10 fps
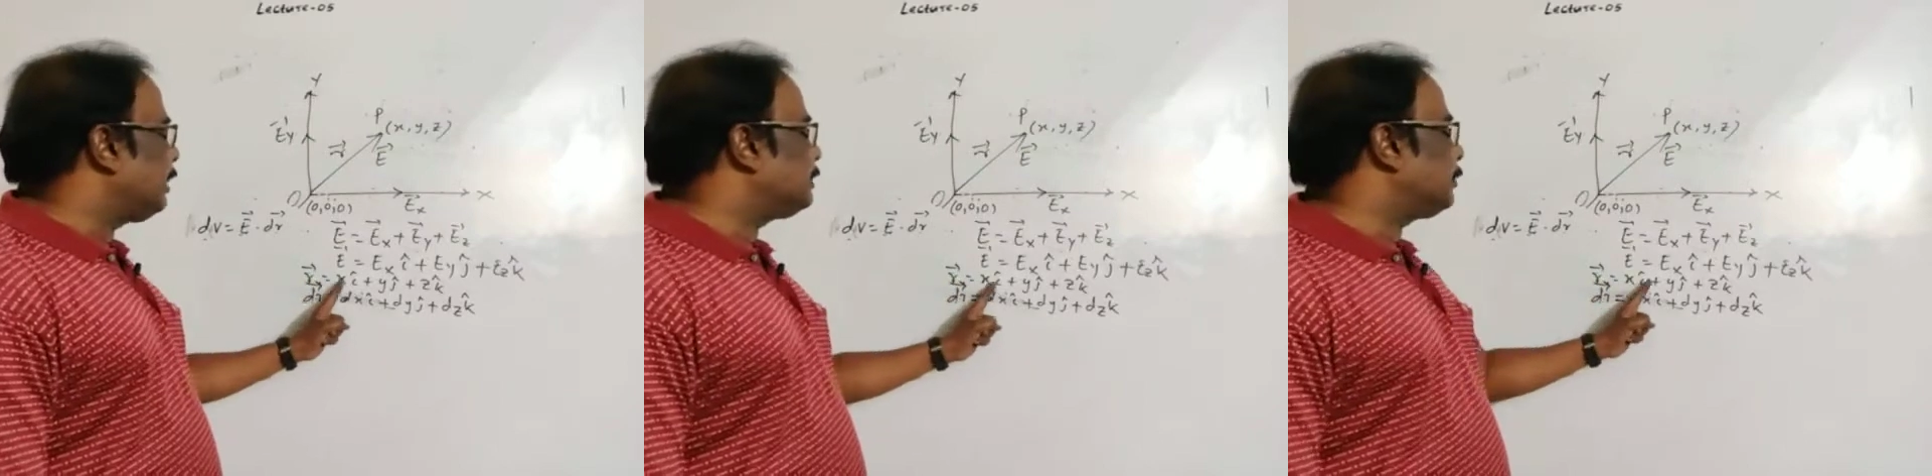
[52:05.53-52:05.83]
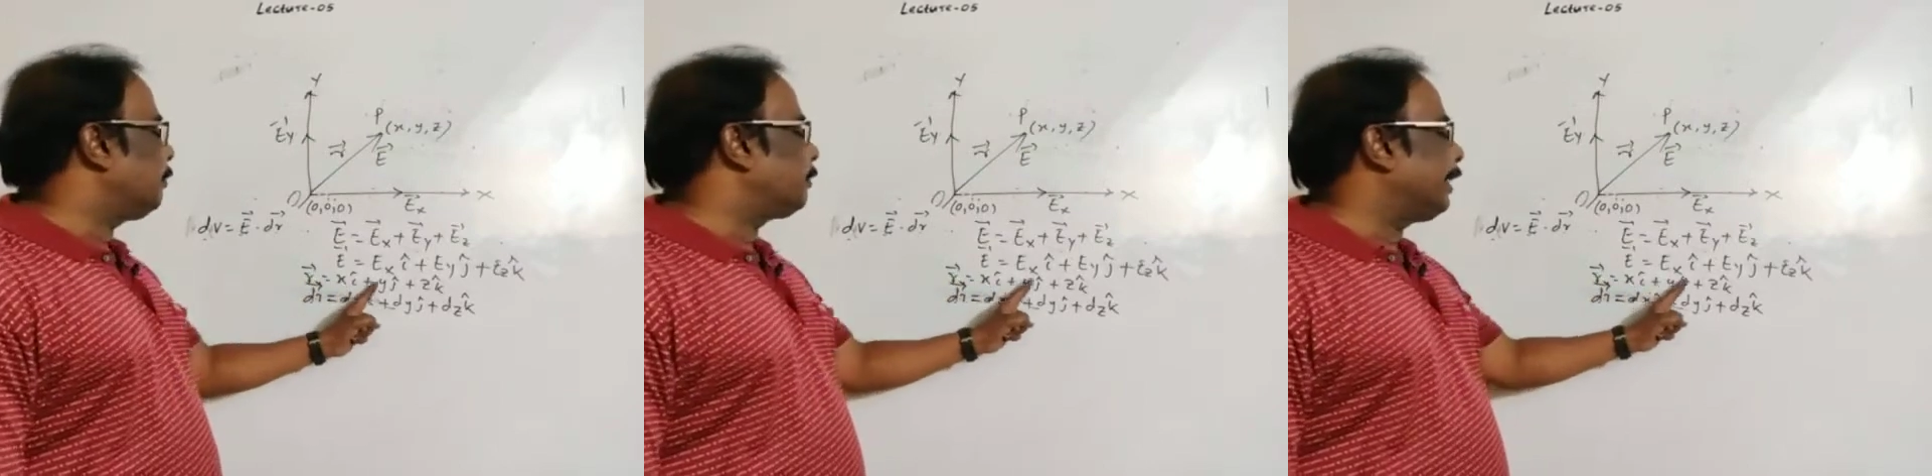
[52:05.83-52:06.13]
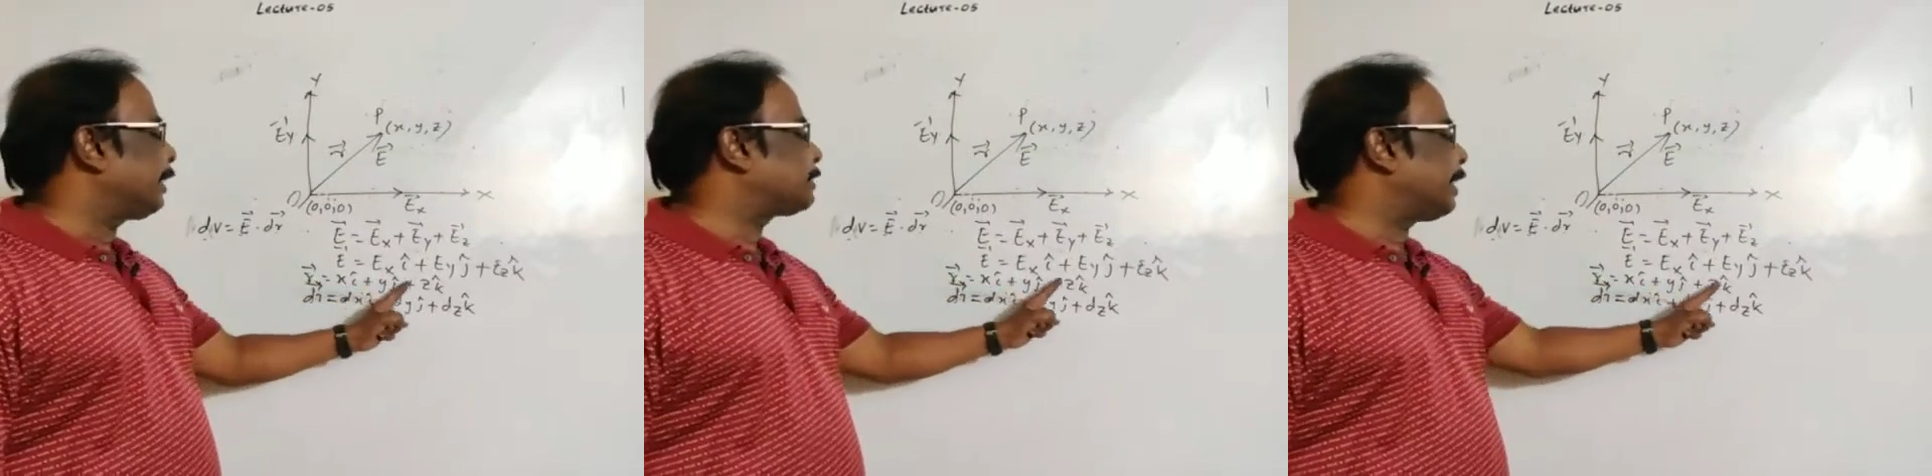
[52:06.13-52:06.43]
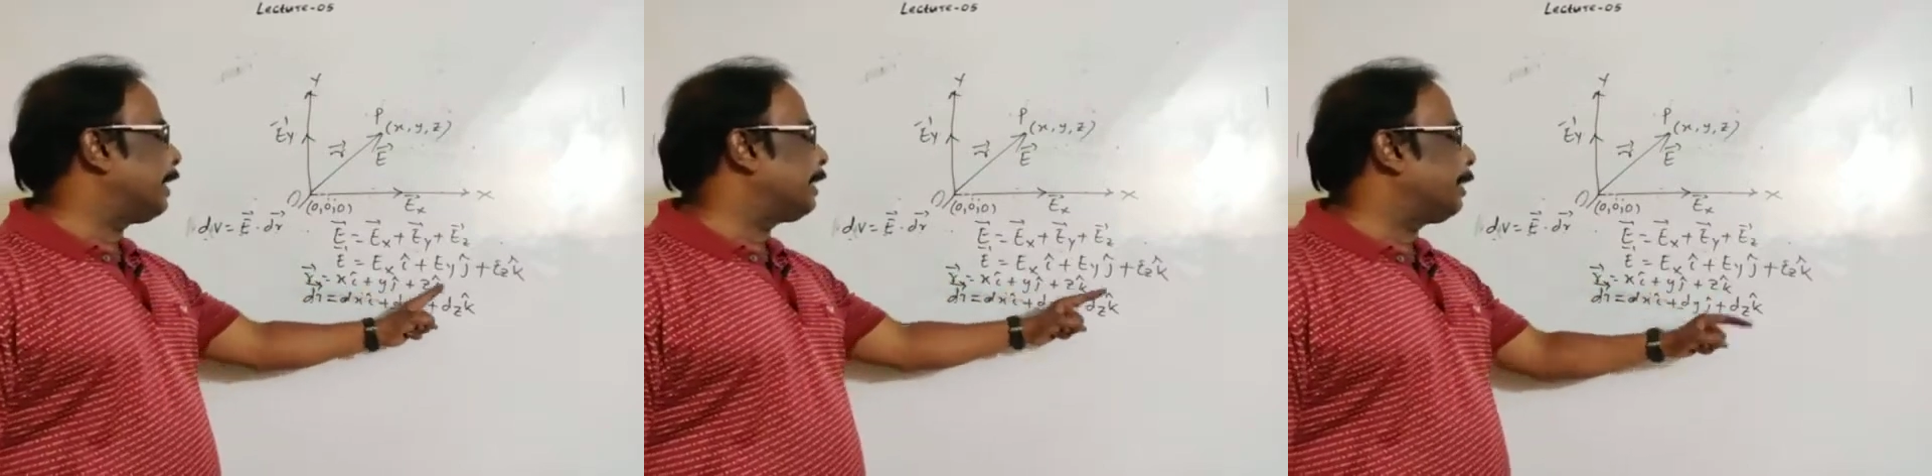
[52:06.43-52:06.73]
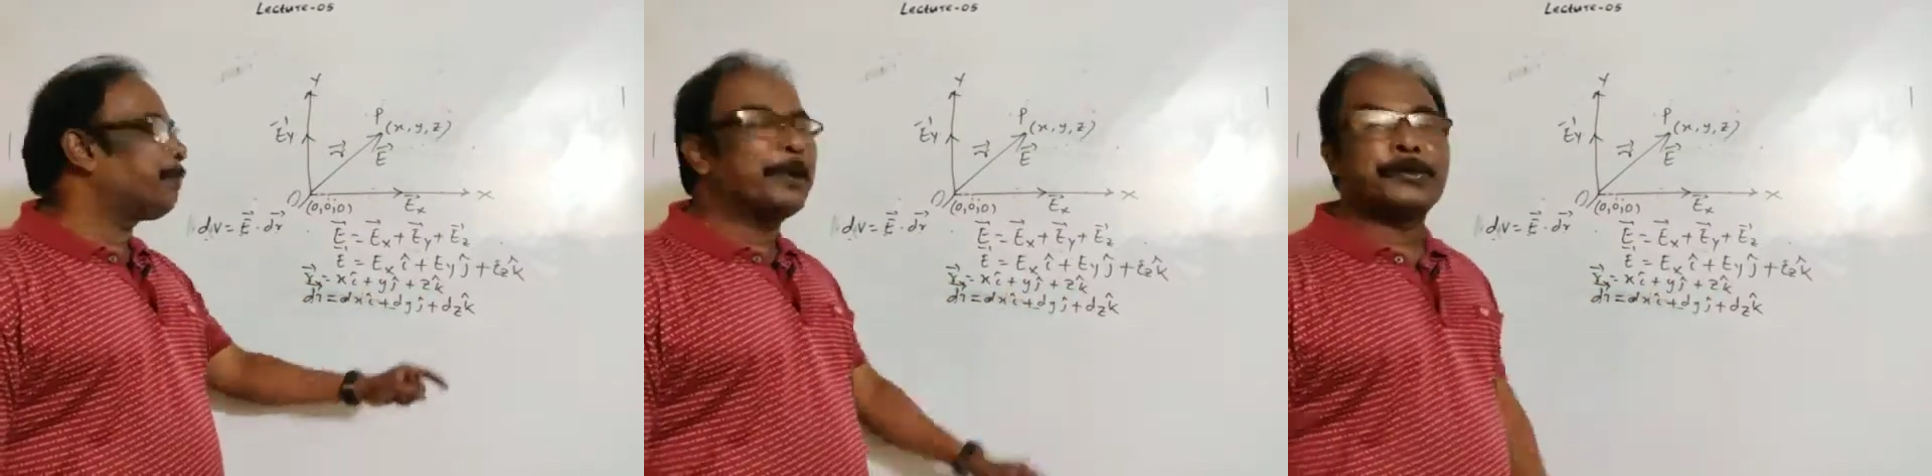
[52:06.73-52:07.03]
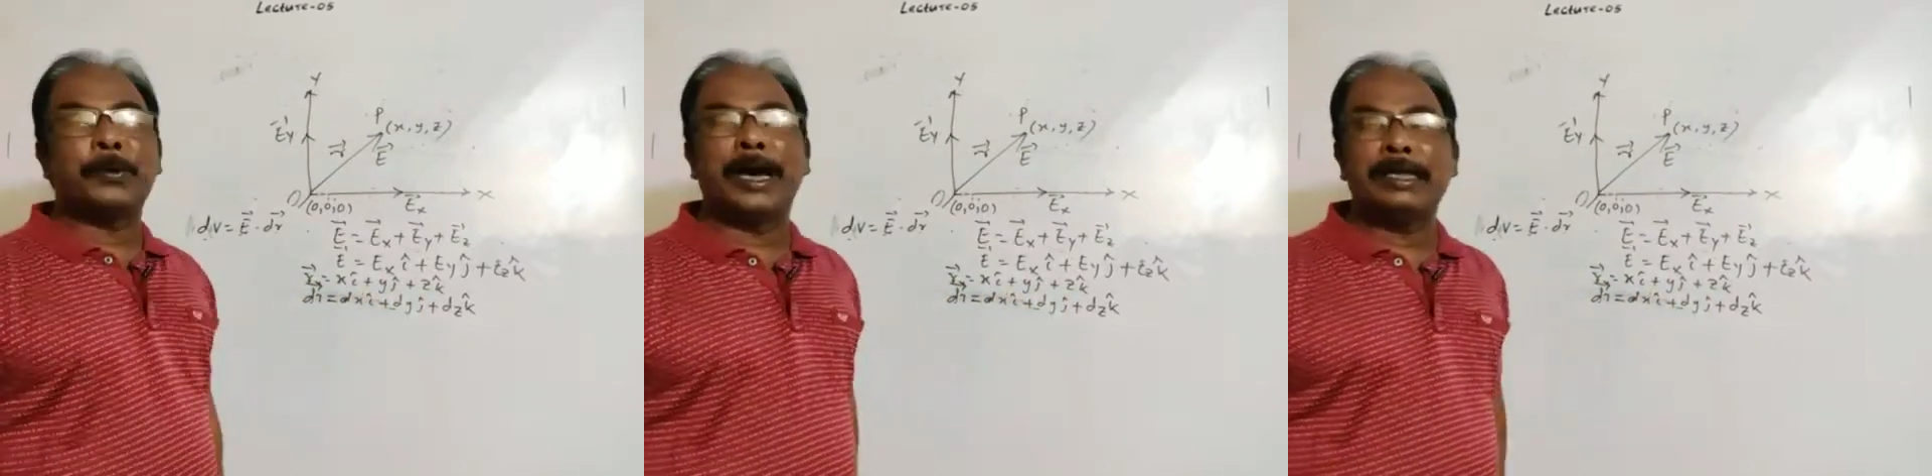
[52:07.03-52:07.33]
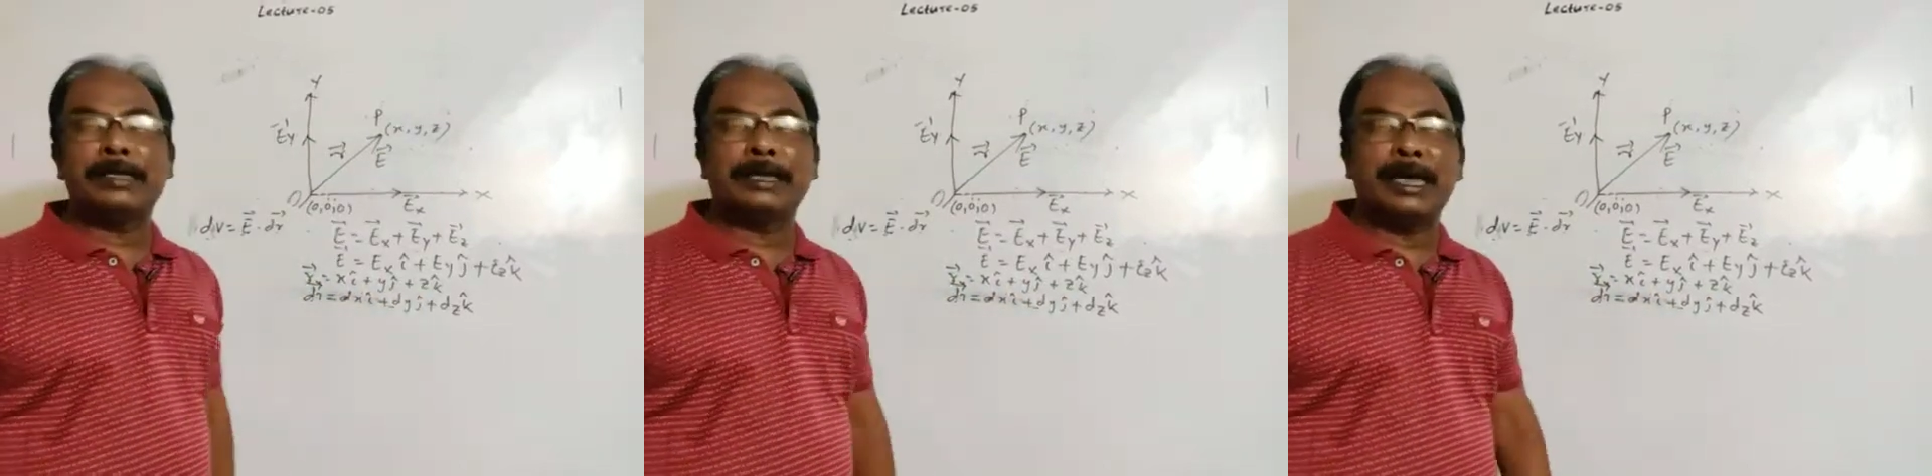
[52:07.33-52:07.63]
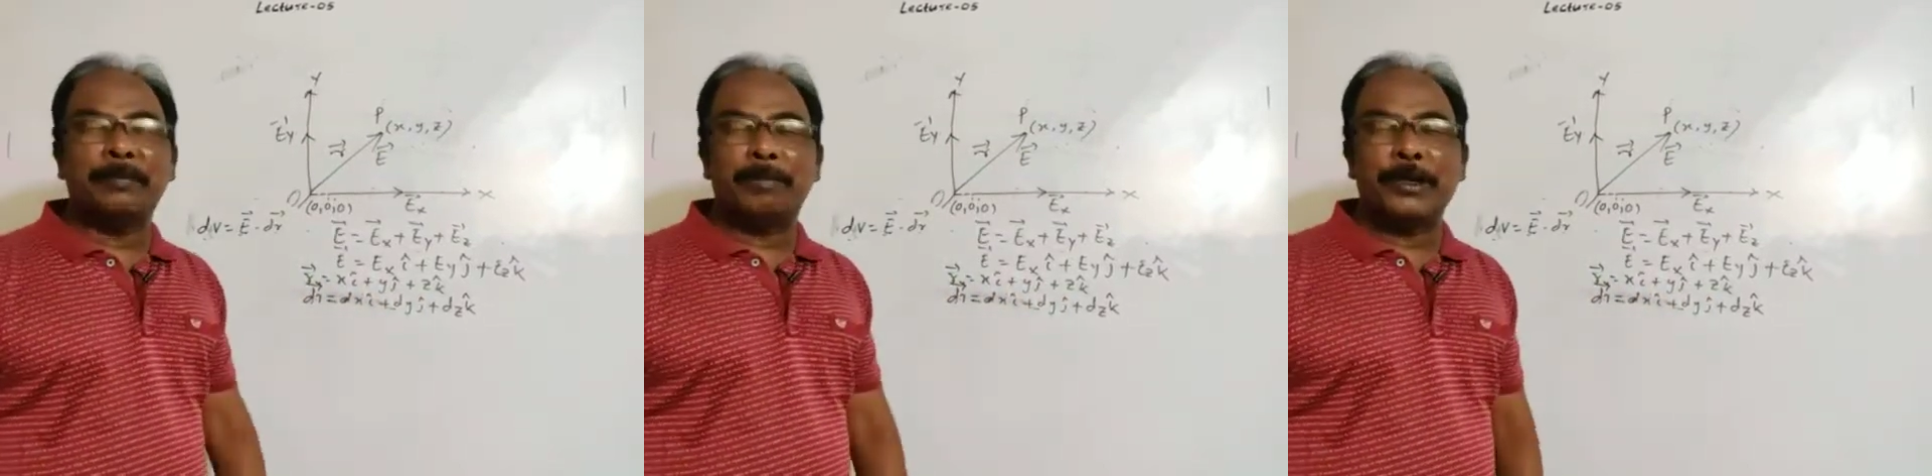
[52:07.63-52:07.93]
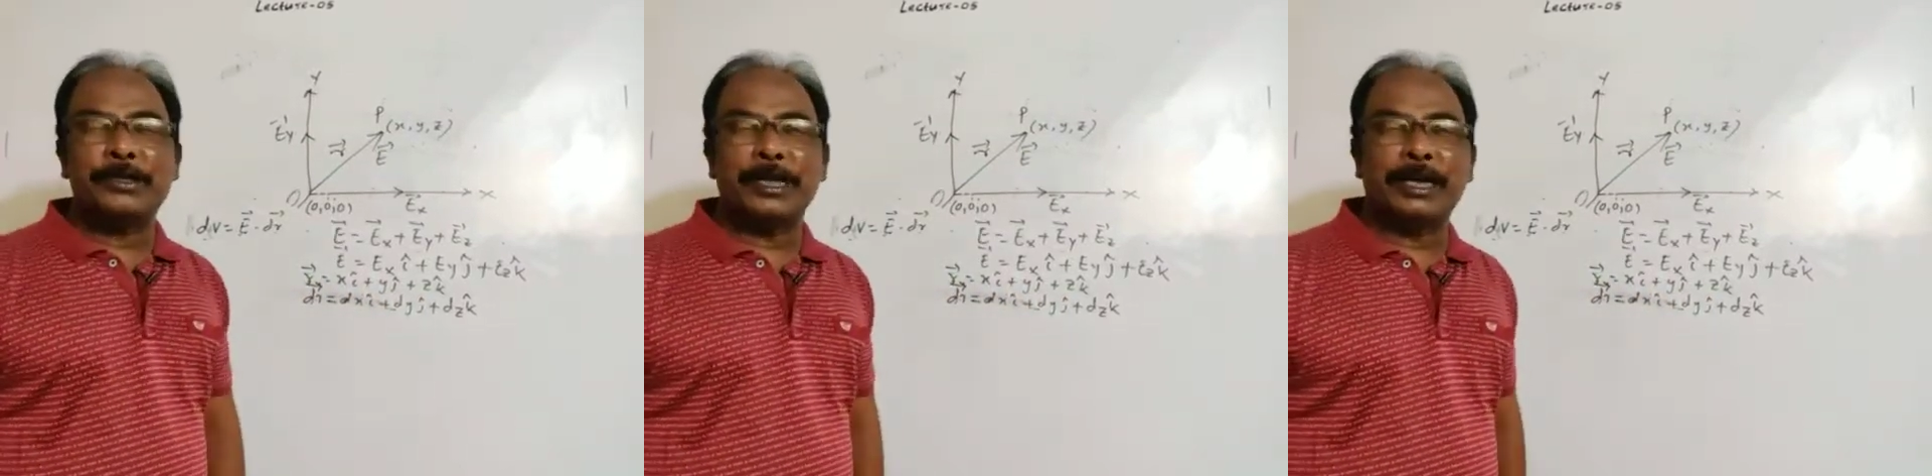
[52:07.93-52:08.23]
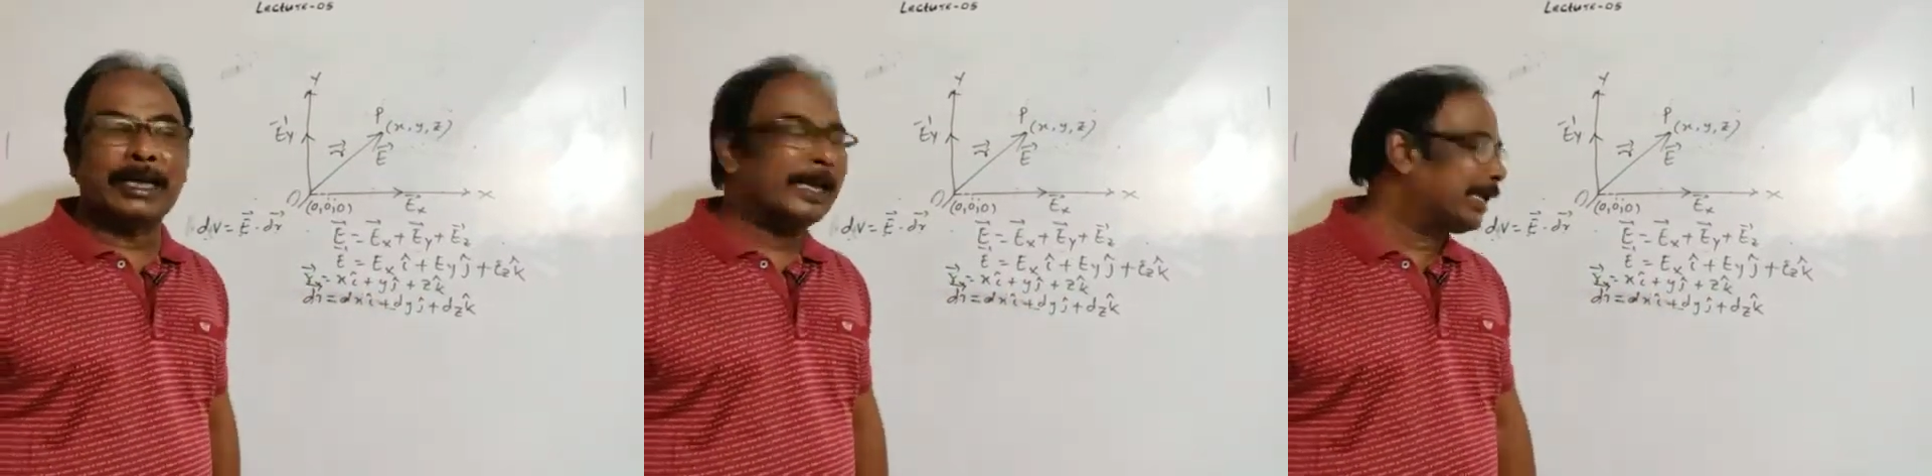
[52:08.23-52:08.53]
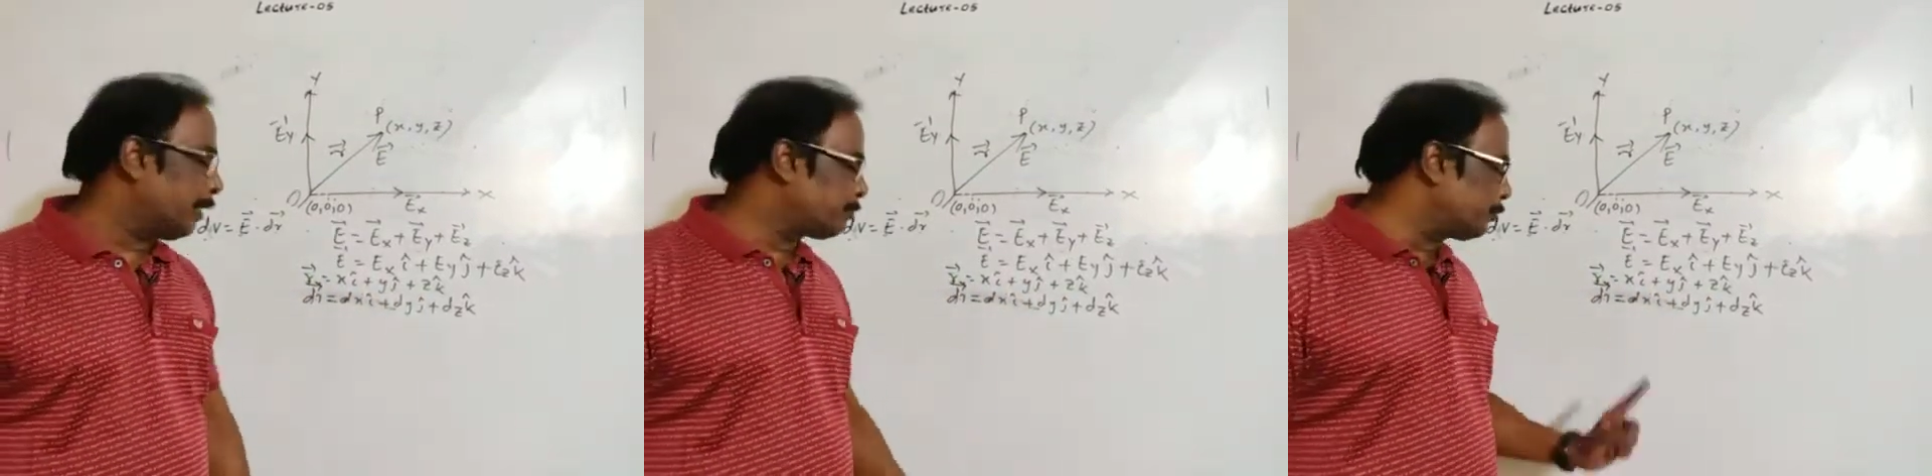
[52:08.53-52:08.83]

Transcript: is equal to xi cap plus yj cap plus zk cap.